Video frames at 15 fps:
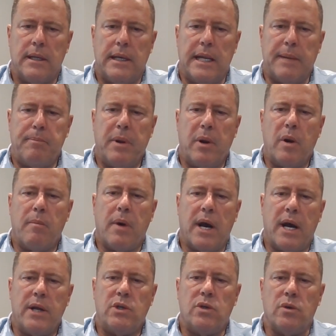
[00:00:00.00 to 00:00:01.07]
Let me
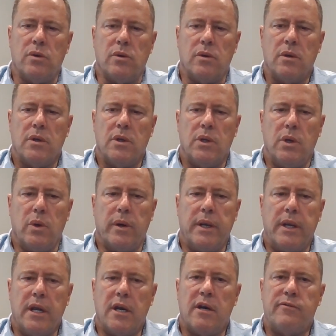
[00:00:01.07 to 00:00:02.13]
remind you, you're
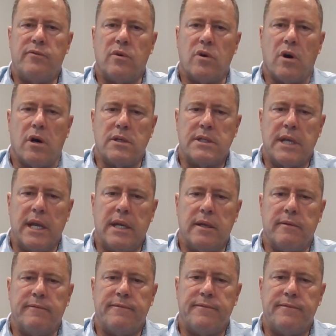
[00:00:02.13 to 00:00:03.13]
here for God's kingdom